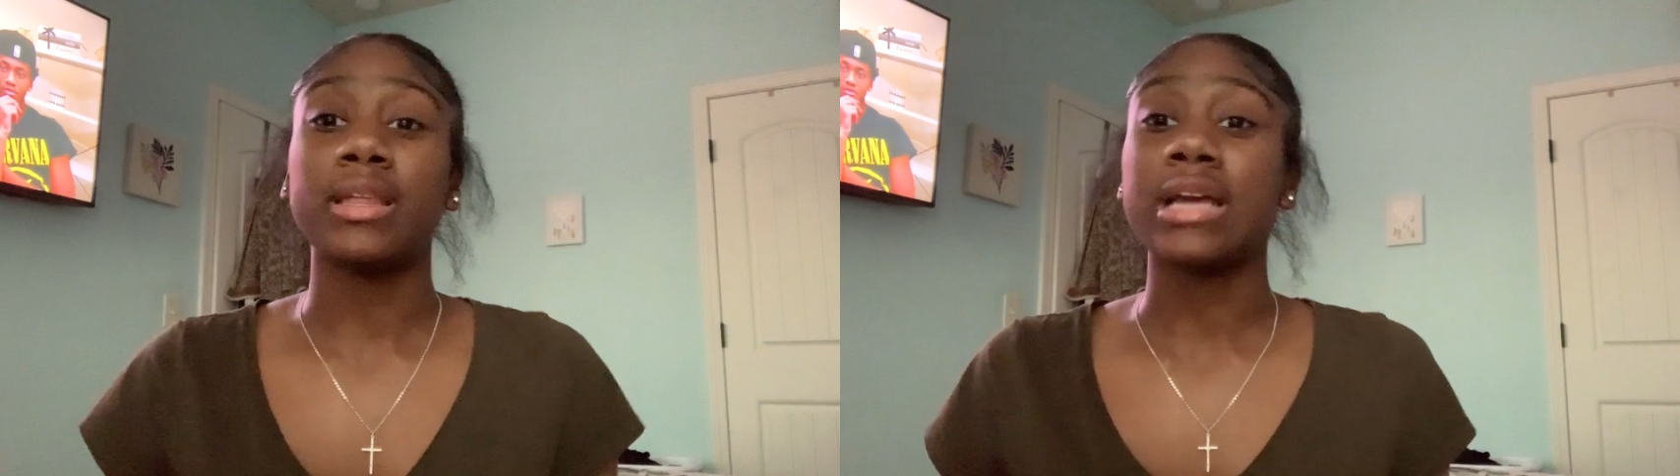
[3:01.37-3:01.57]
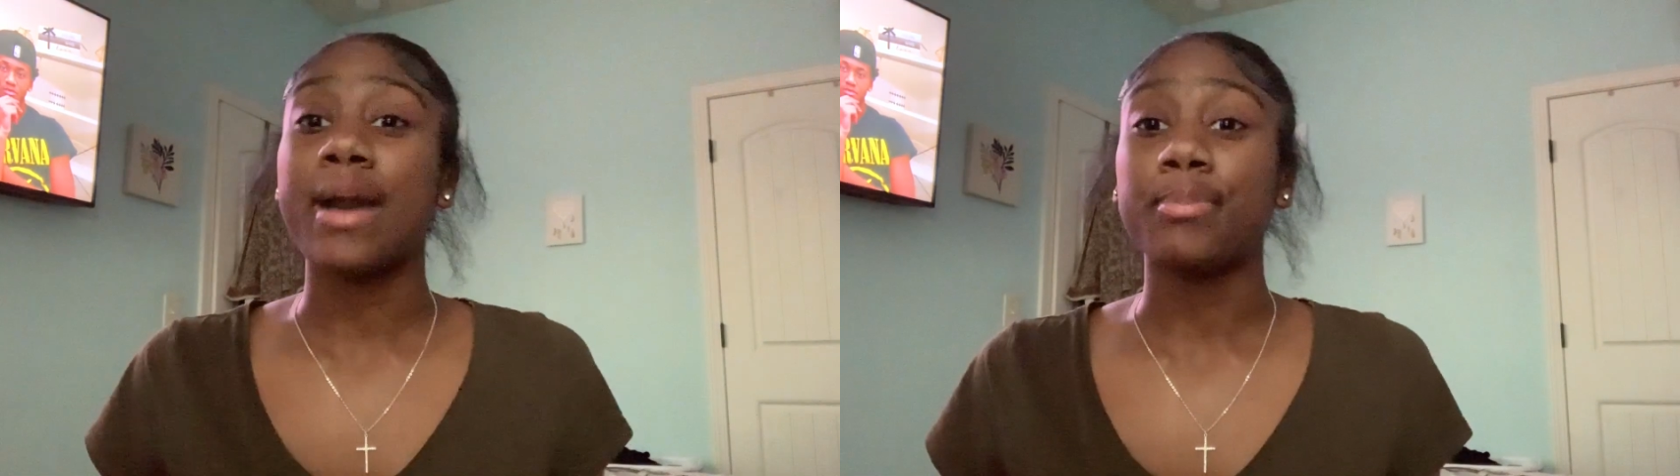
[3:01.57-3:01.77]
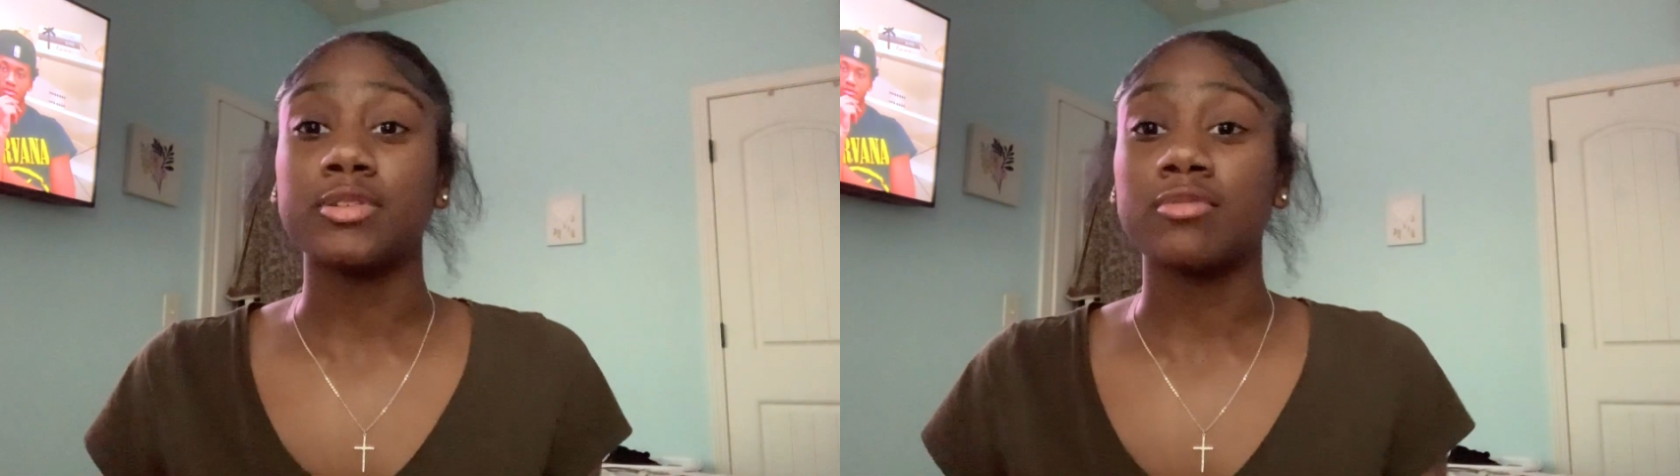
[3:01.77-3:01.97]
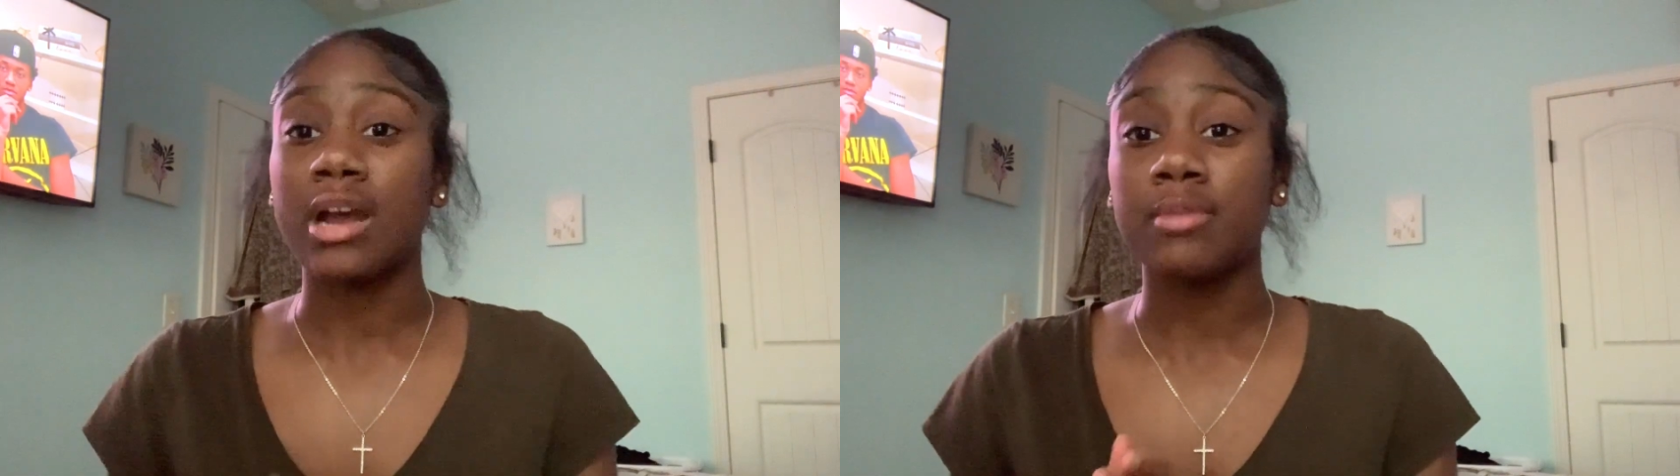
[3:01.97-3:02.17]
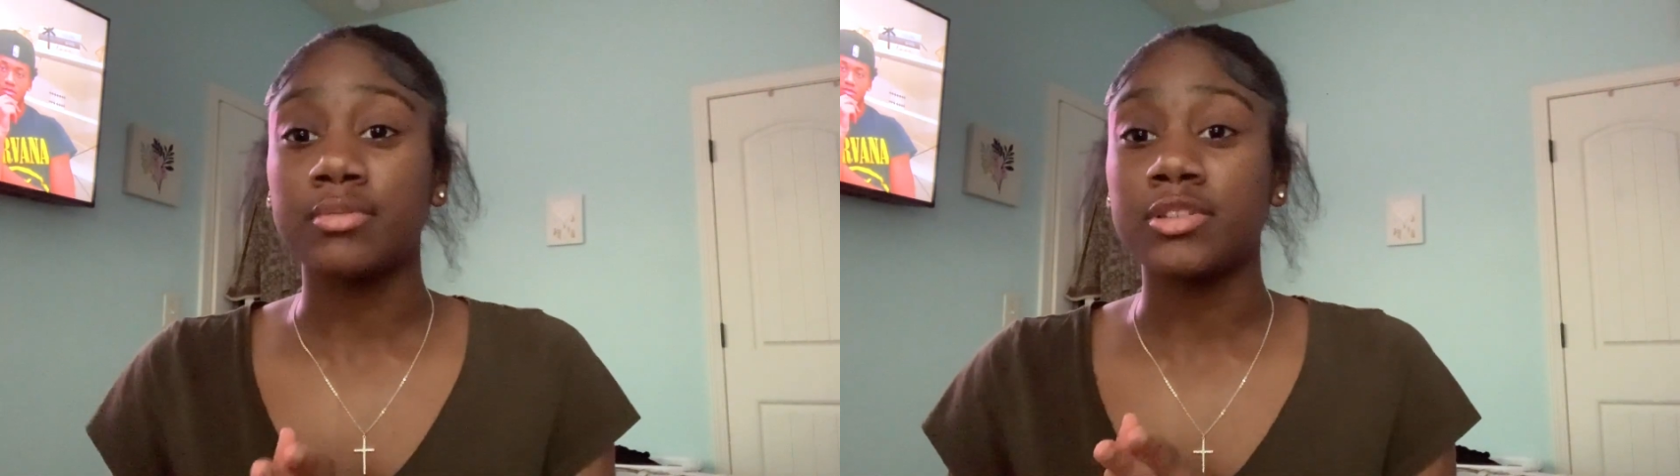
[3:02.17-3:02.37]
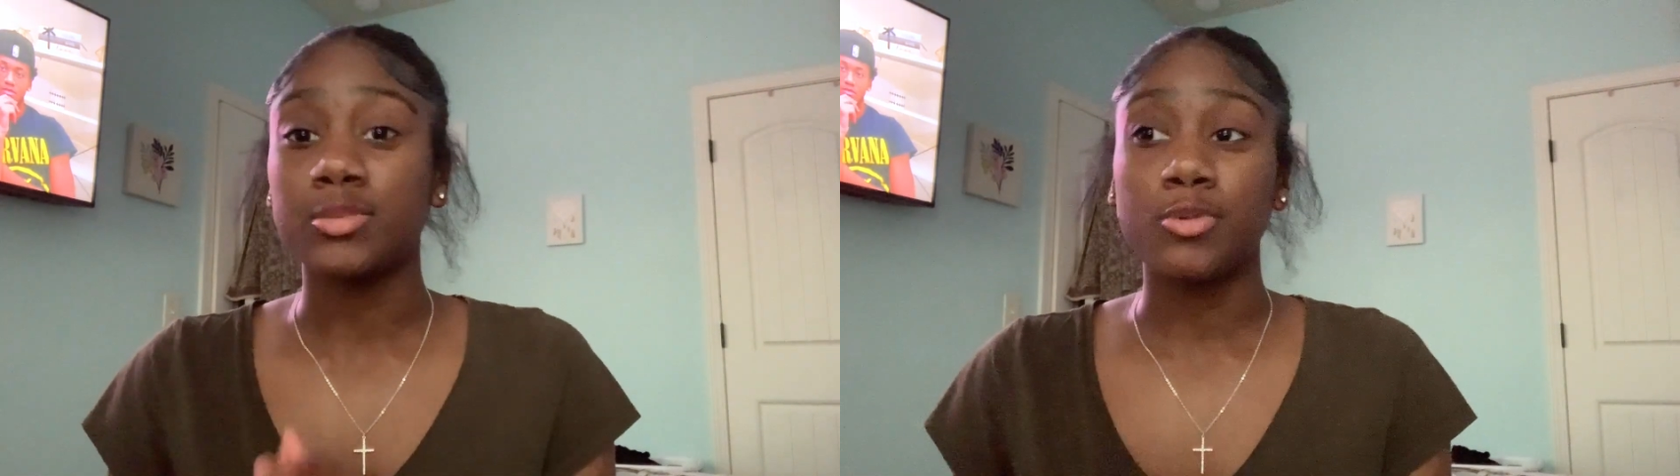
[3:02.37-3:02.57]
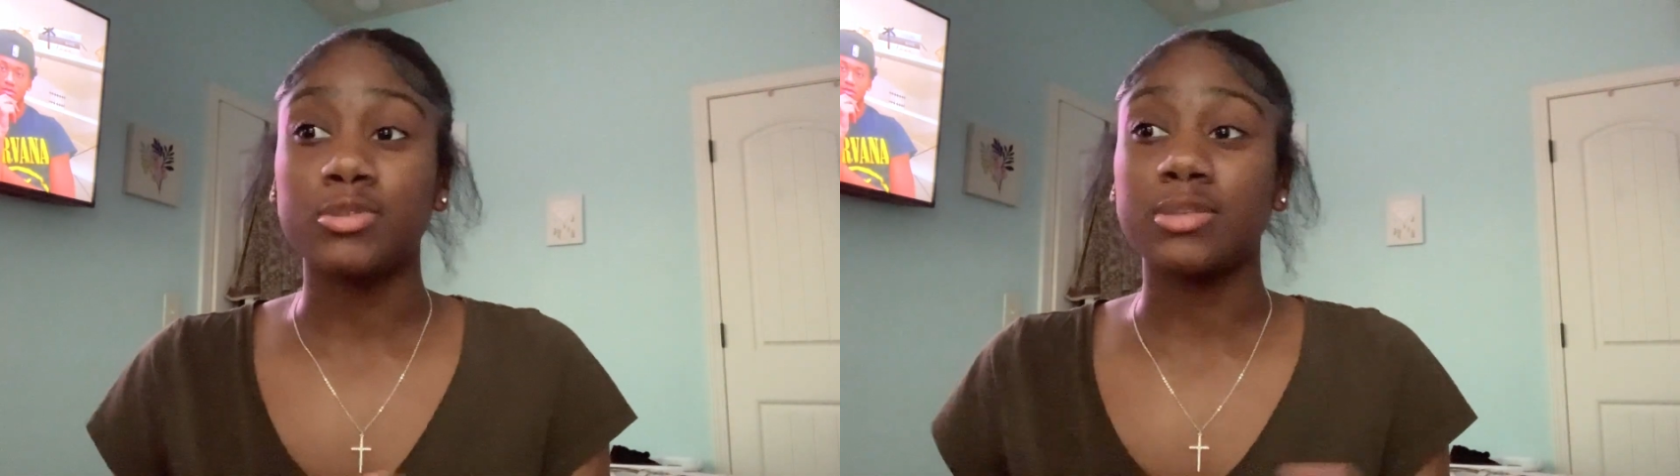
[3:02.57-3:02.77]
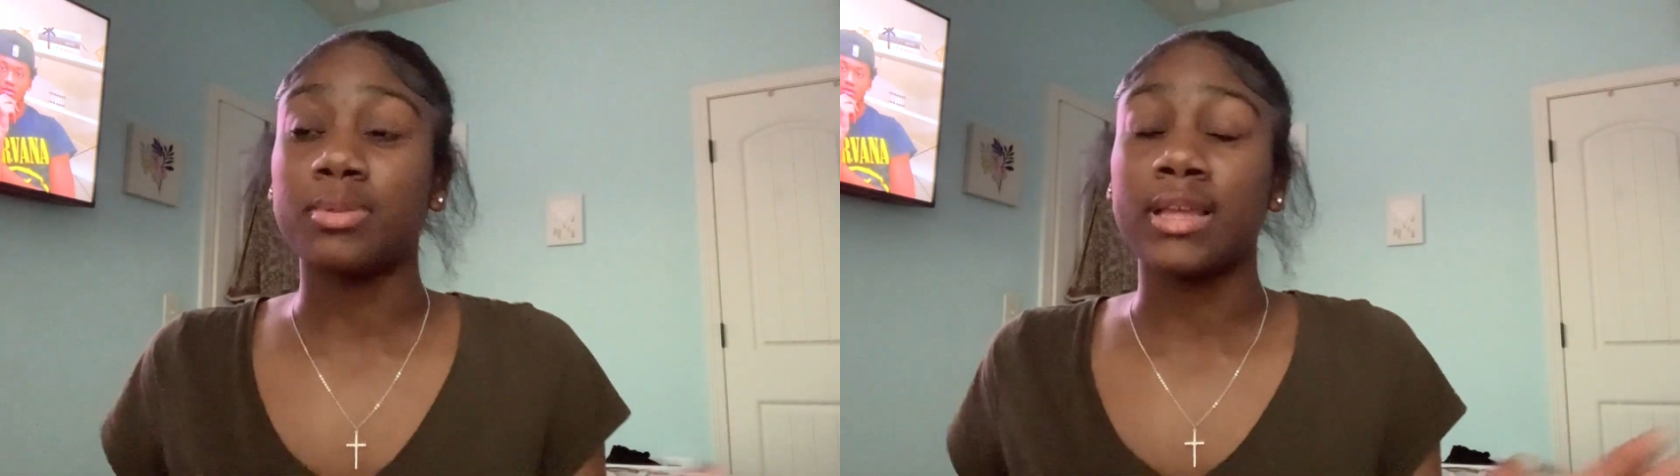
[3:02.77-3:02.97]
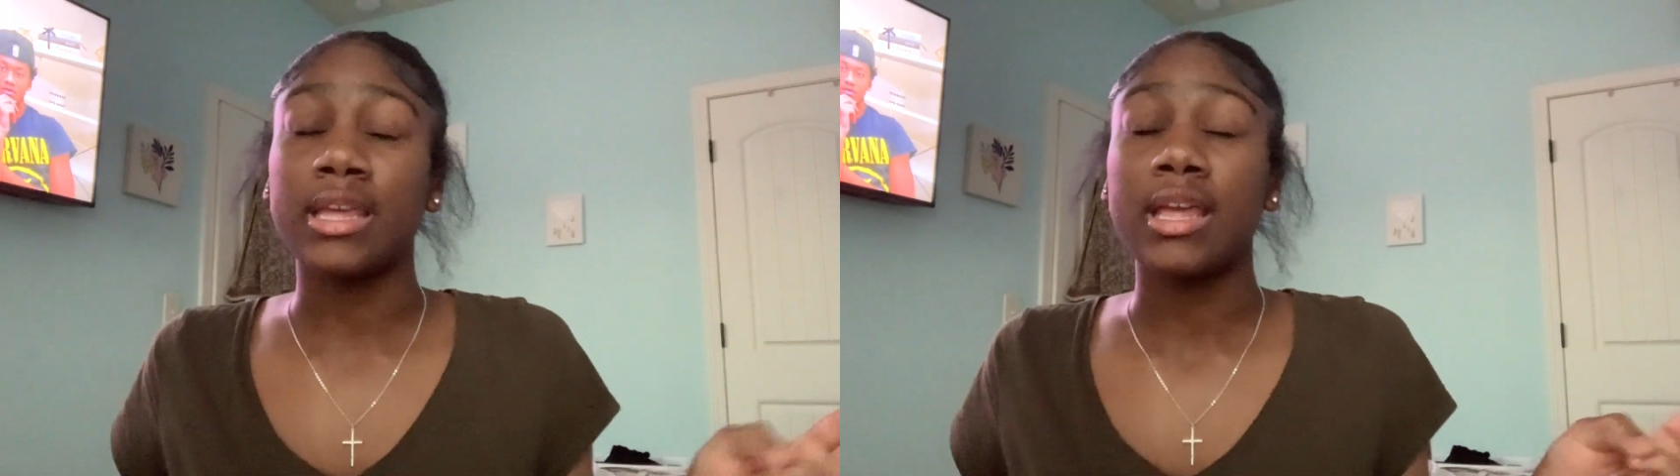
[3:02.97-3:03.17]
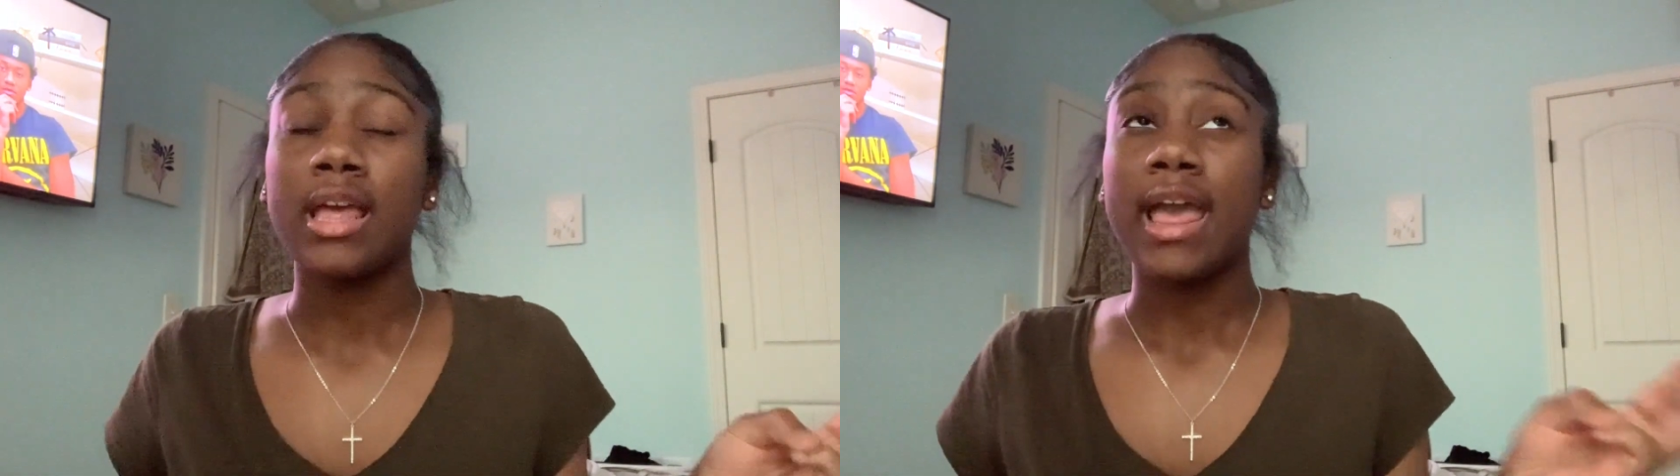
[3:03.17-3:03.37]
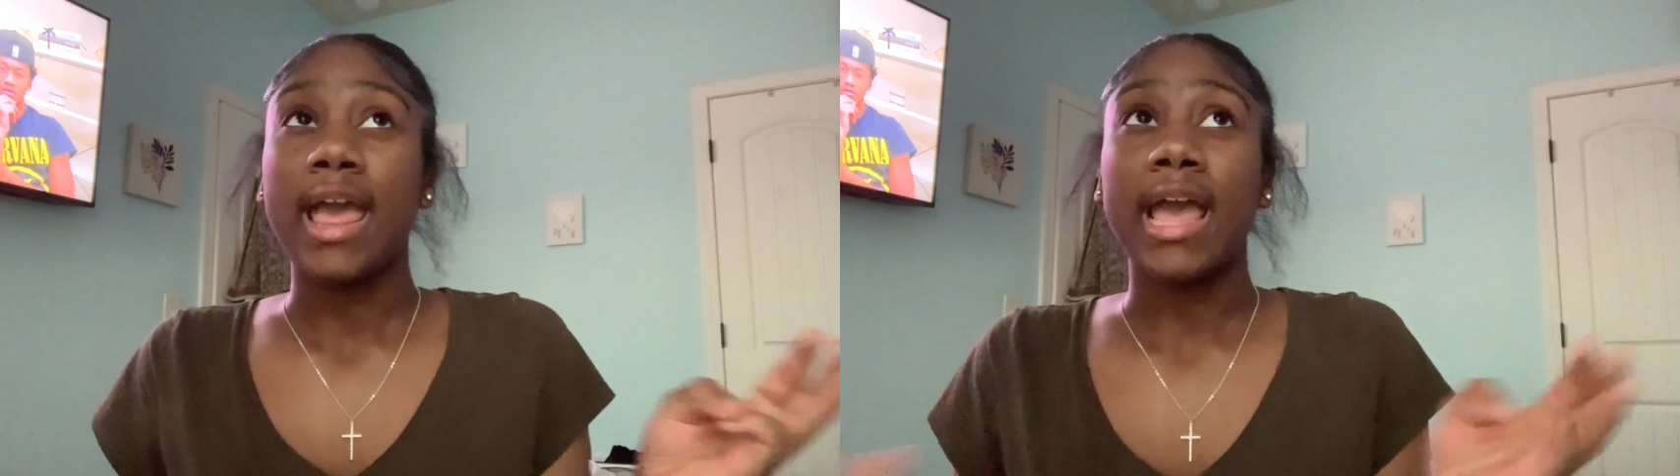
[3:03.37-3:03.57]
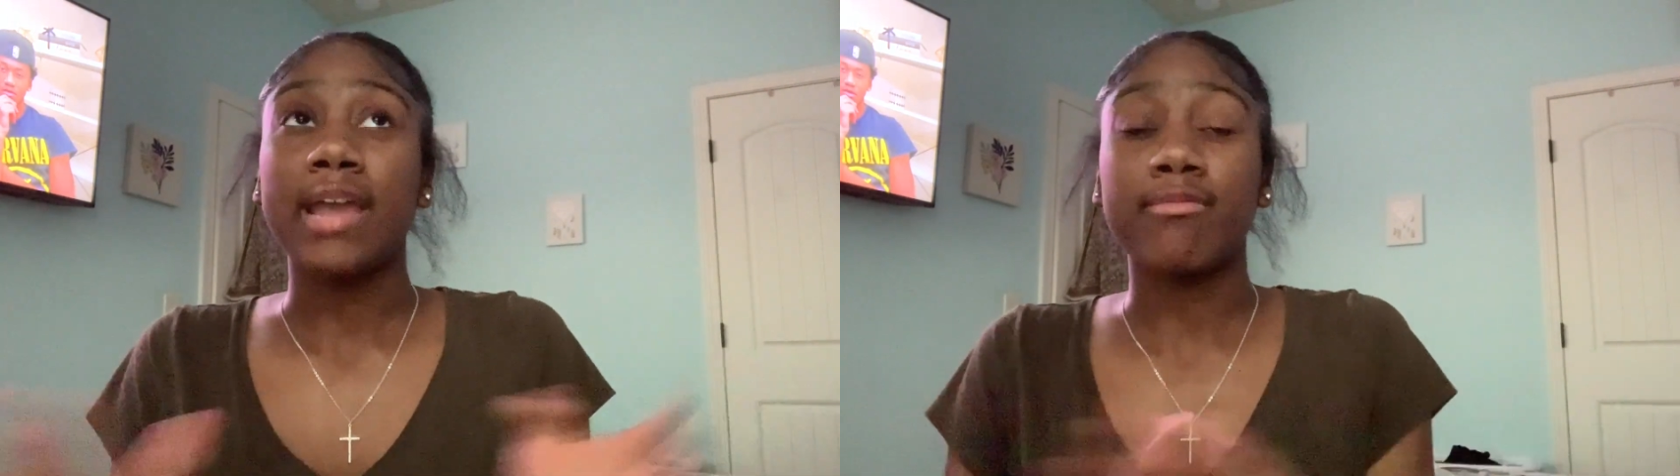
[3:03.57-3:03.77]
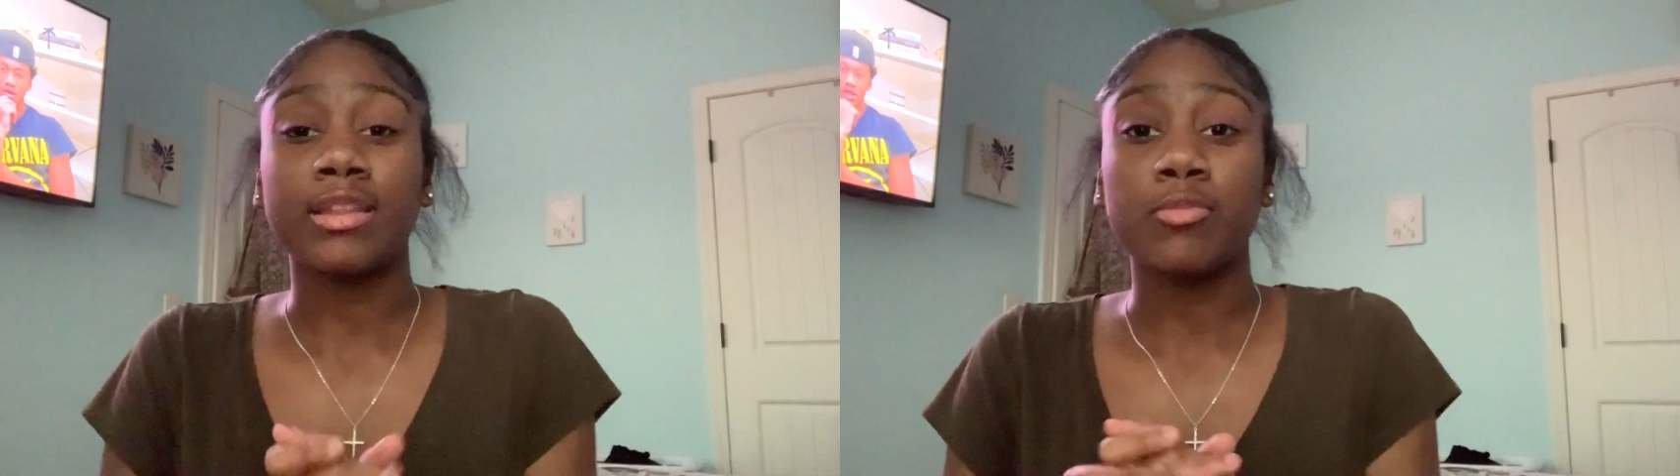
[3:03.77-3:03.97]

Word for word: cops and robbers. We used to play everything.